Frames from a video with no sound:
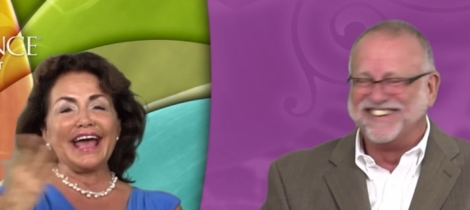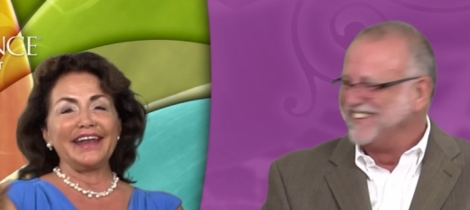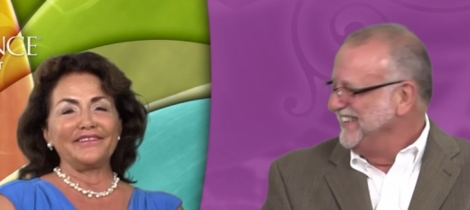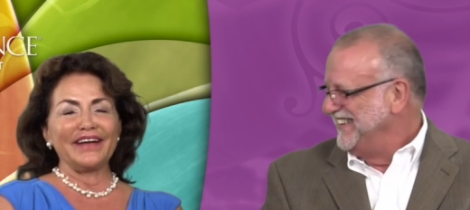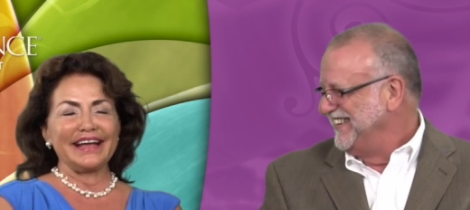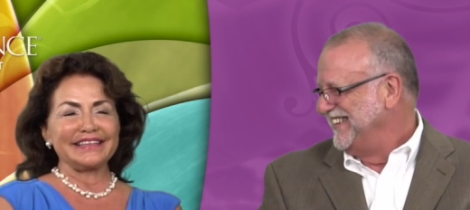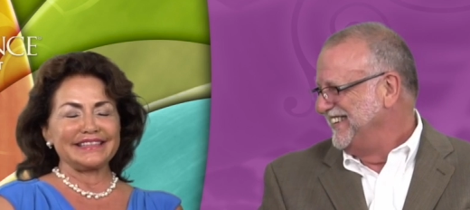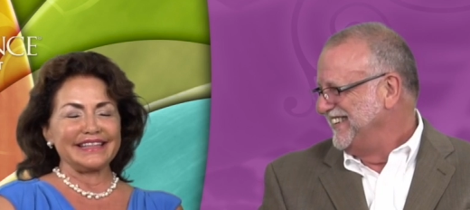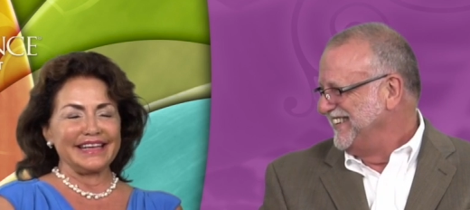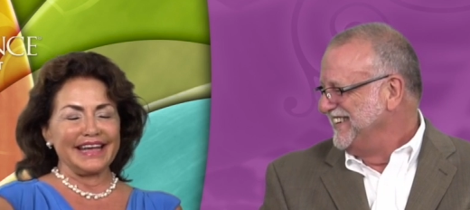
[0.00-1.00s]

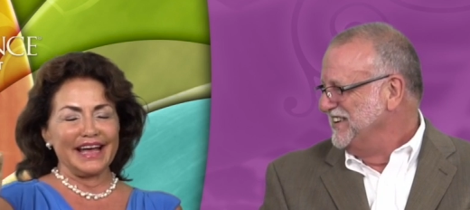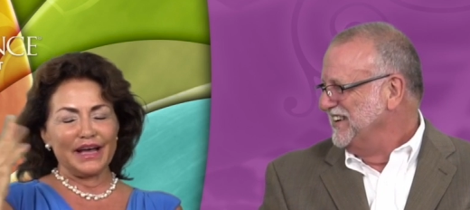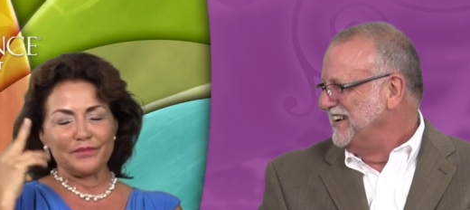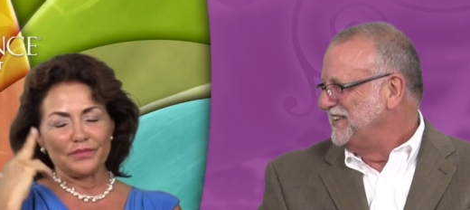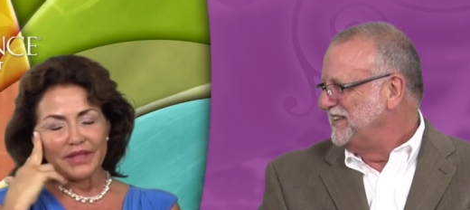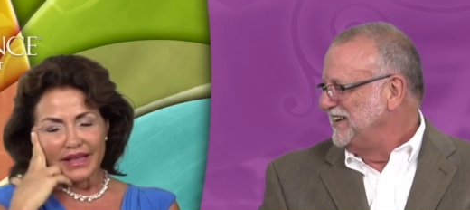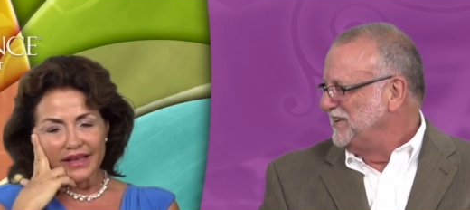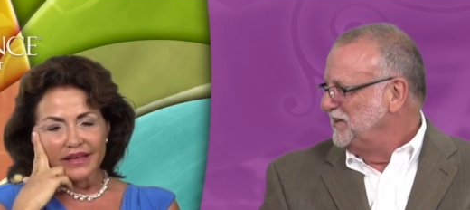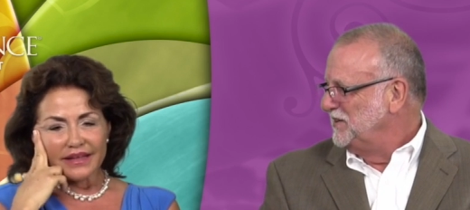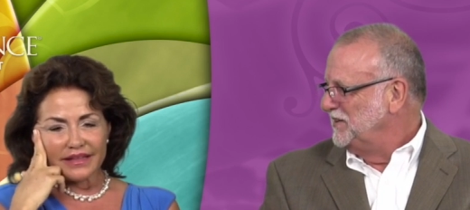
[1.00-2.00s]
Speaker 1: Anyways, the um,
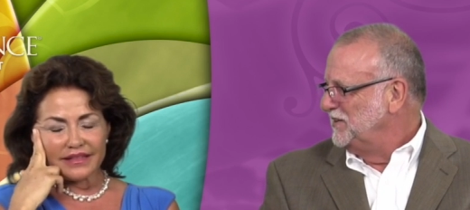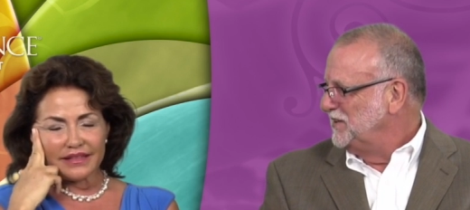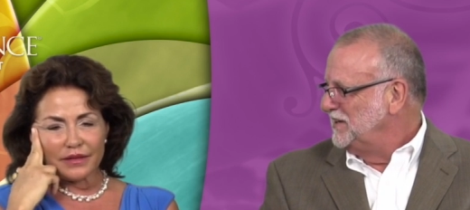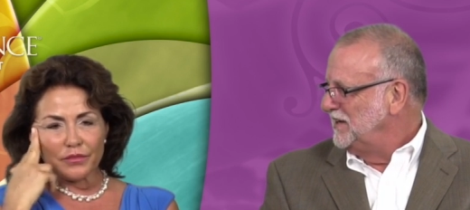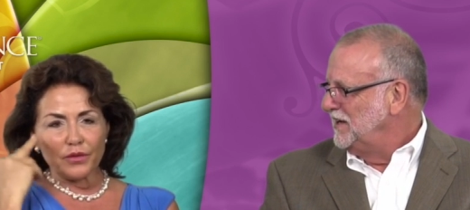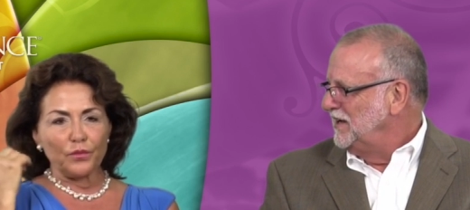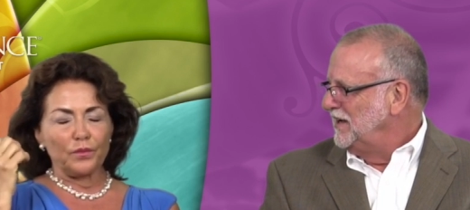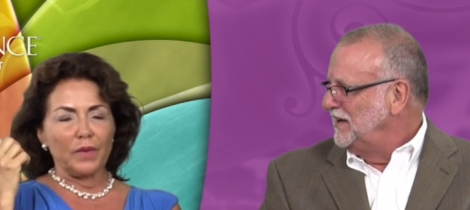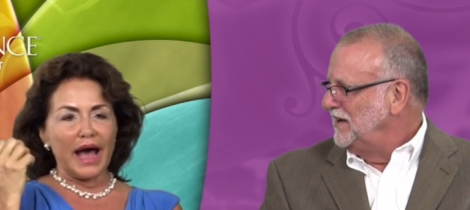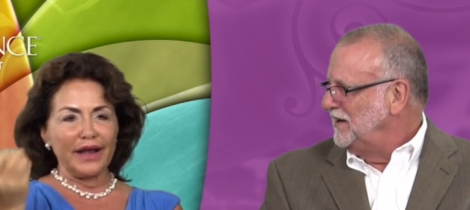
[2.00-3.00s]

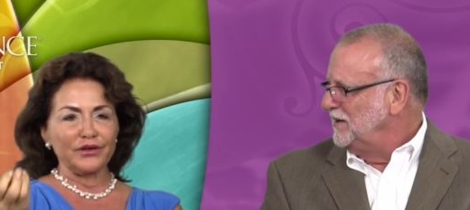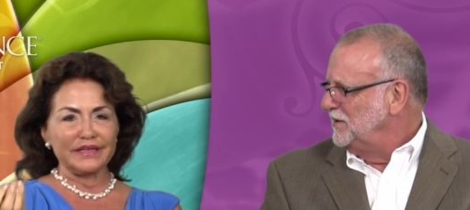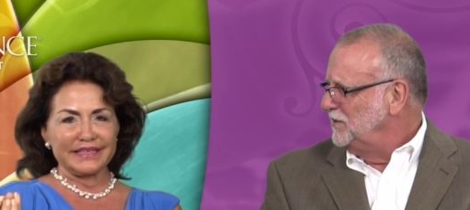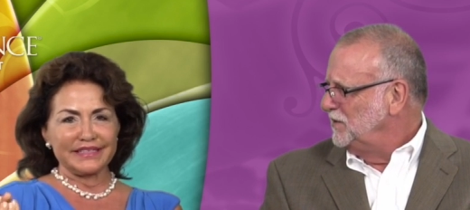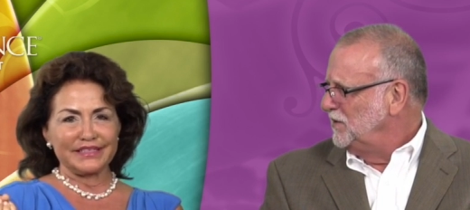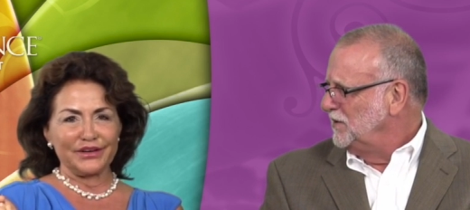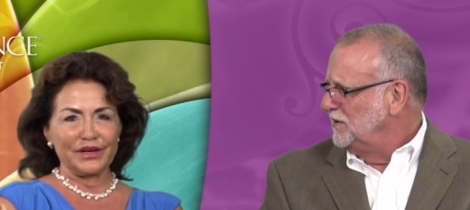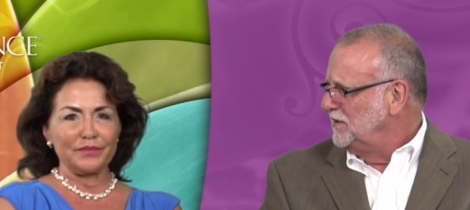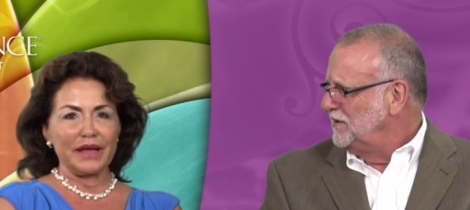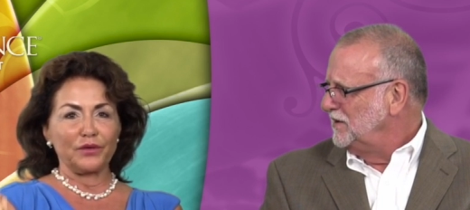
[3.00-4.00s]
iron is
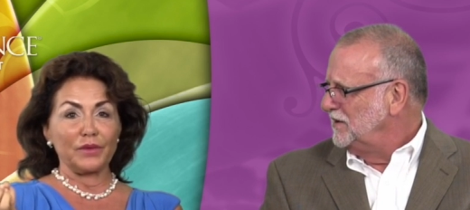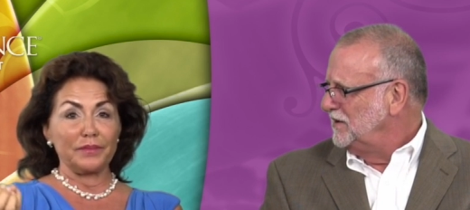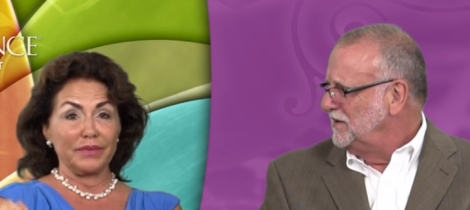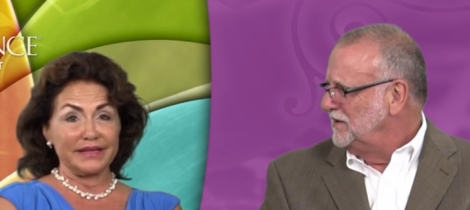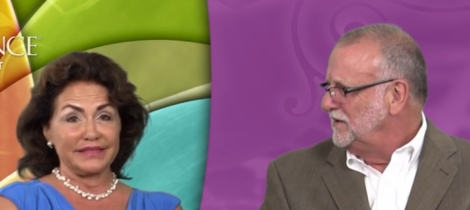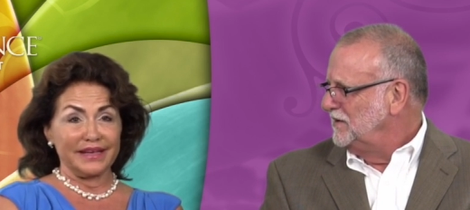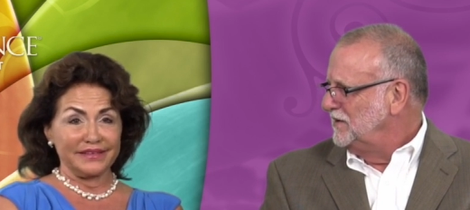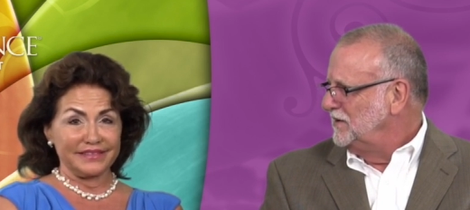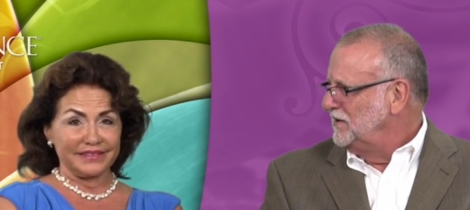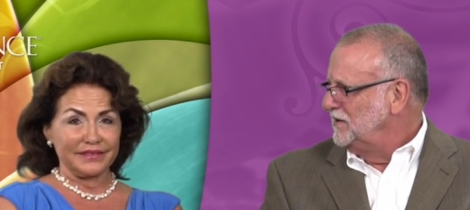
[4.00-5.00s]
necessary to make red blood
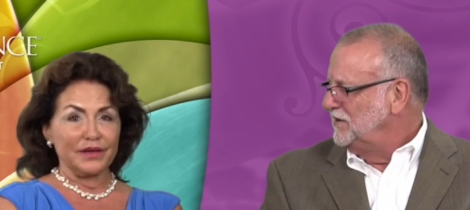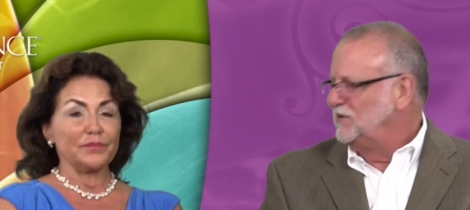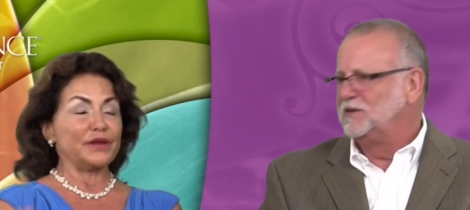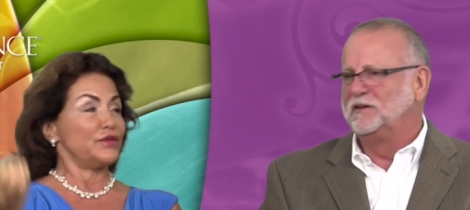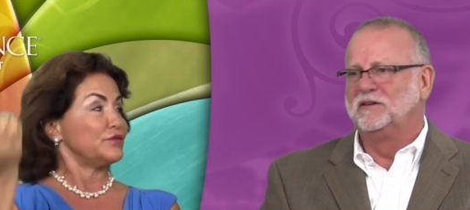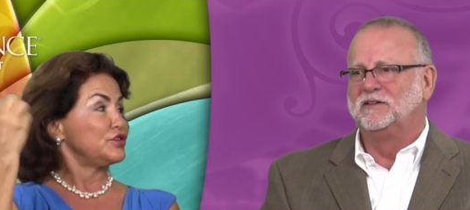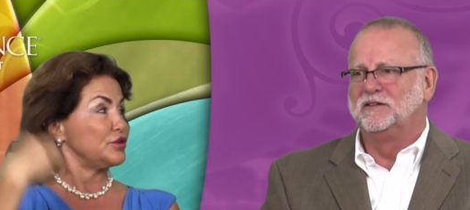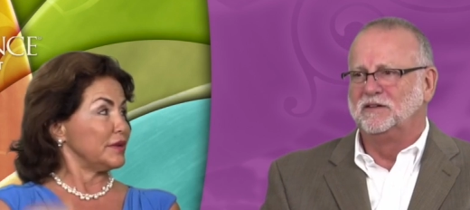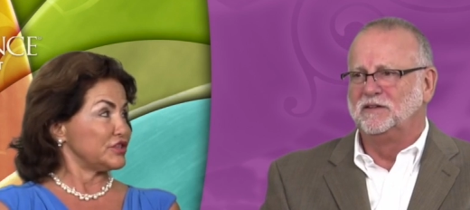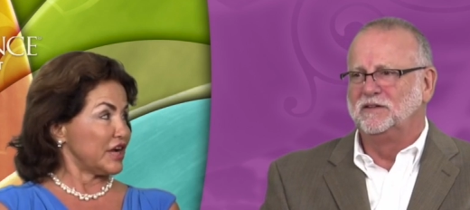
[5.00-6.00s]
cells. But if you have
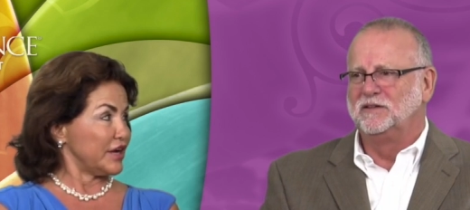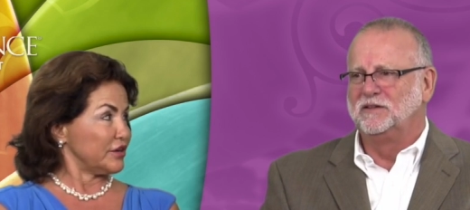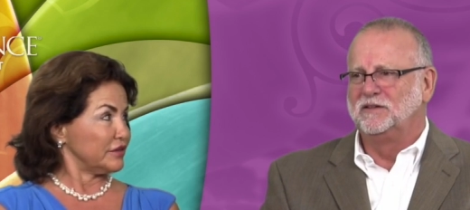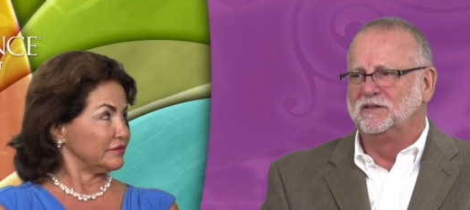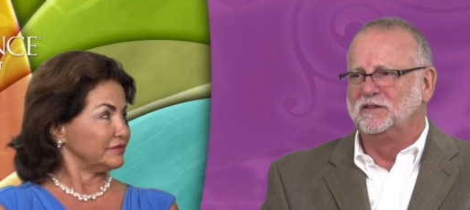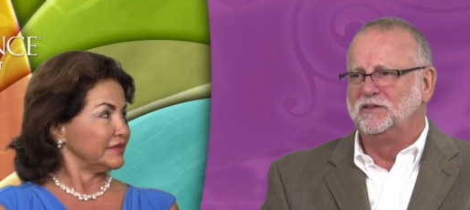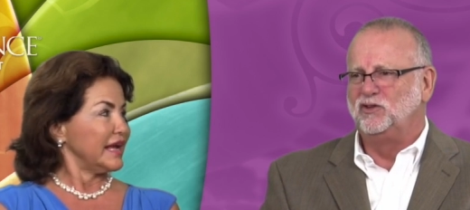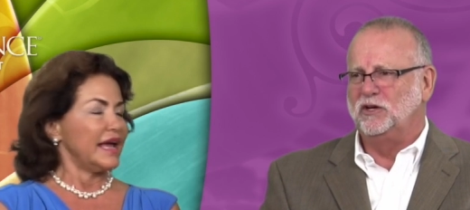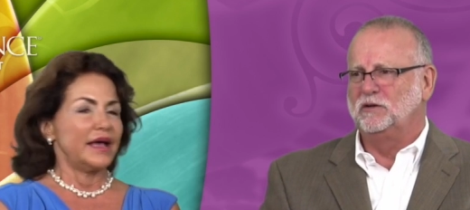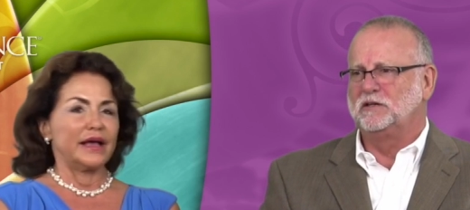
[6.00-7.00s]
too much iron,
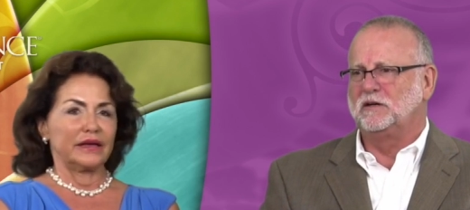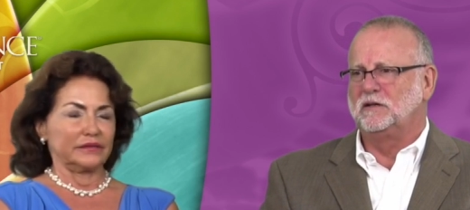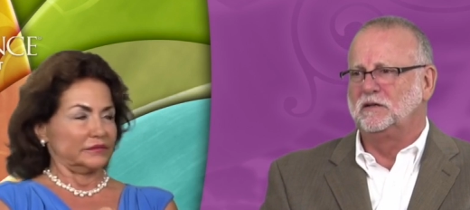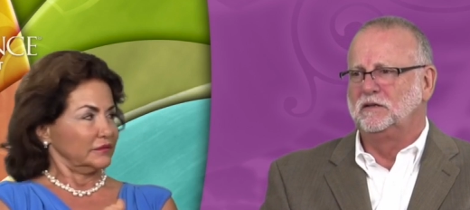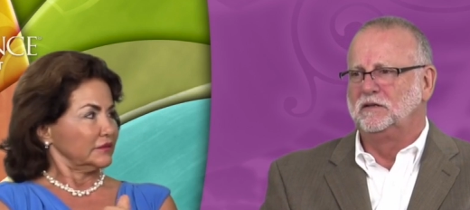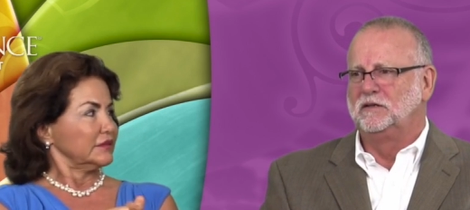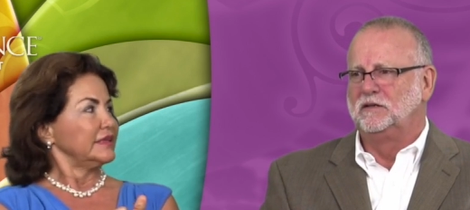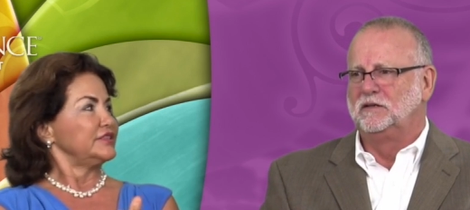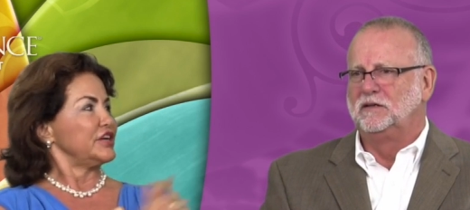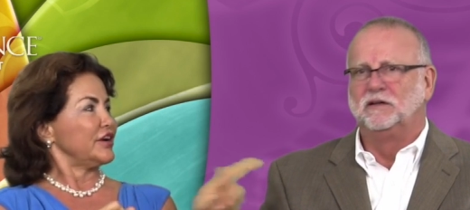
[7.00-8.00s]
Geritol.
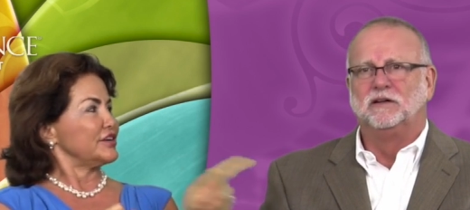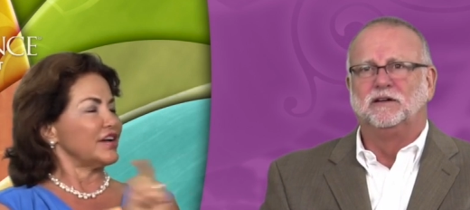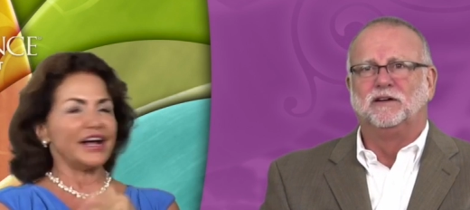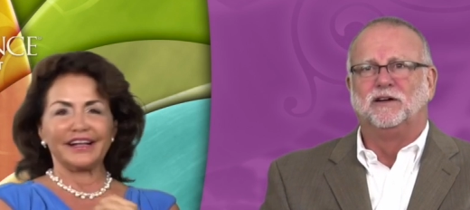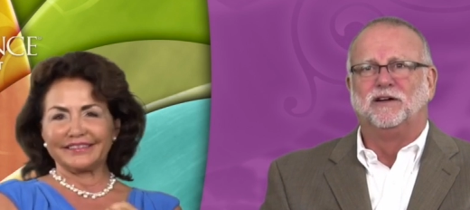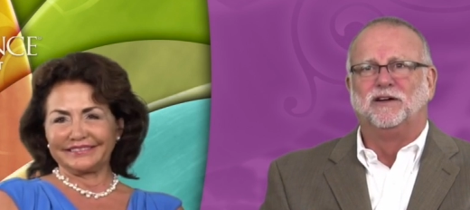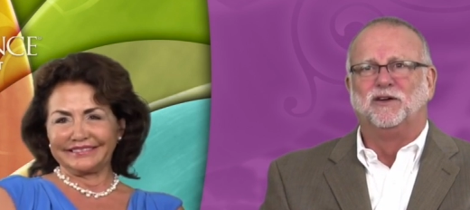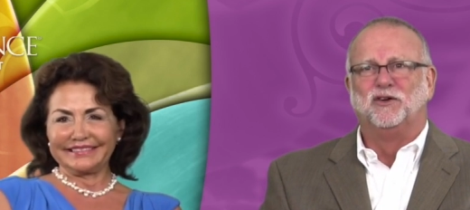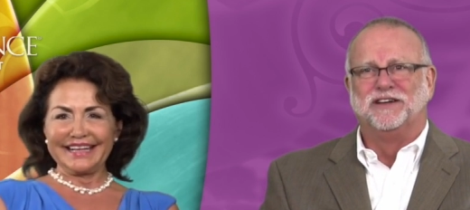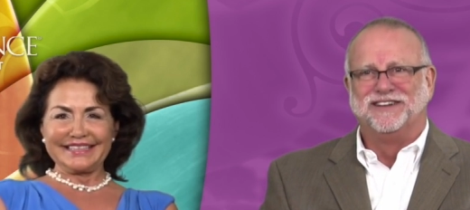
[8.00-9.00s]
It's it. Geritol.
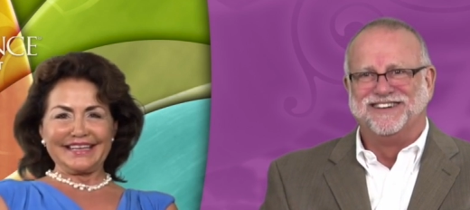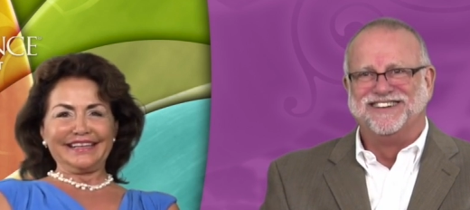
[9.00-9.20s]
That's